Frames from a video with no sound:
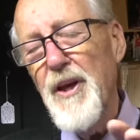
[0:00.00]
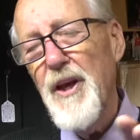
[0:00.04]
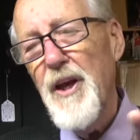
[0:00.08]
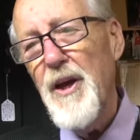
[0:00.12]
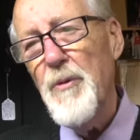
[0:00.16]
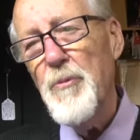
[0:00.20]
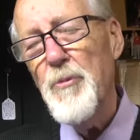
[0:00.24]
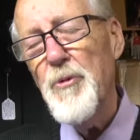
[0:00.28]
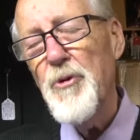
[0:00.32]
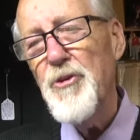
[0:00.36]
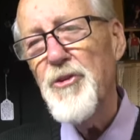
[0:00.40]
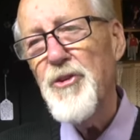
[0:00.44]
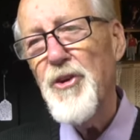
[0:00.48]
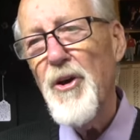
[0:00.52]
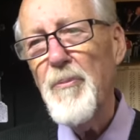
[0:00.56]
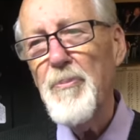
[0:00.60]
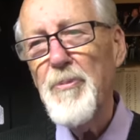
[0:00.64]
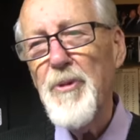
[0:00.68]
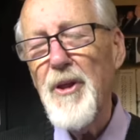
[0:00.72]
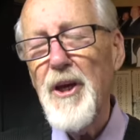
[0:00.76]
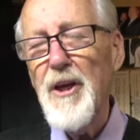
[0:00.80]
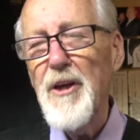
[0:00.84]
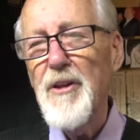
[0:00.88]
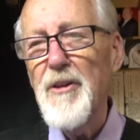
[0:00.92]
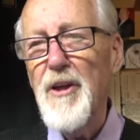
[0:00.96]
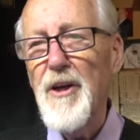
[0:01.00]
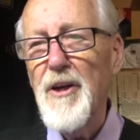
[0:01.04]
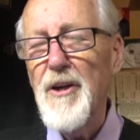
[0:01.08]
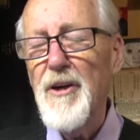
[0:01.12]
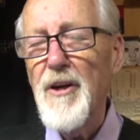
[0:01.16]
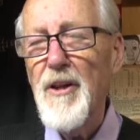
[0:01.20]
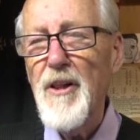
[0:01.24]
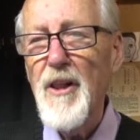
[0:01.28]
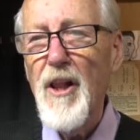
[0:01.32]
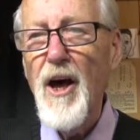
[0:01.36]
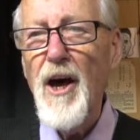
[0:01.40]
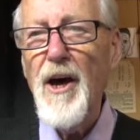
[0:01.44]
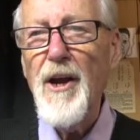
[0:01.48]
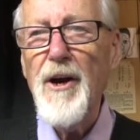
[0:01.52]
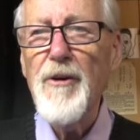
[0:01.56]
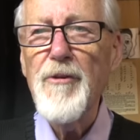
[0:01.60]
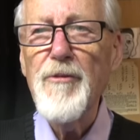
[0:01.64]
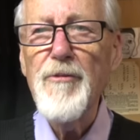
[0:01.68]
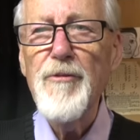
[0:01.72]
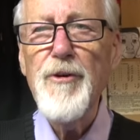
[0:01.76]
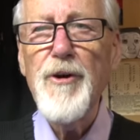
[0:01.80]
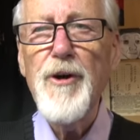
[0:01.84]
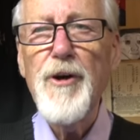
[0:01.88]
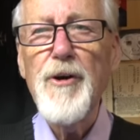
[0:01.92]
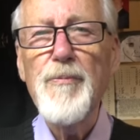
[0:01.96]
it was something that a lot
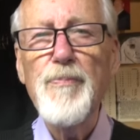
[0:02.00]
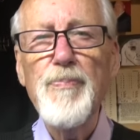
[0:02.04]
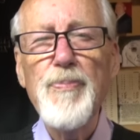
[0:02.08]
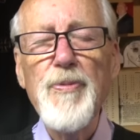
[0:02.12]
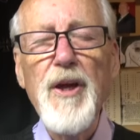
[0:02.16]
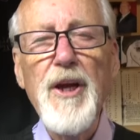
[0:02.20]
of um,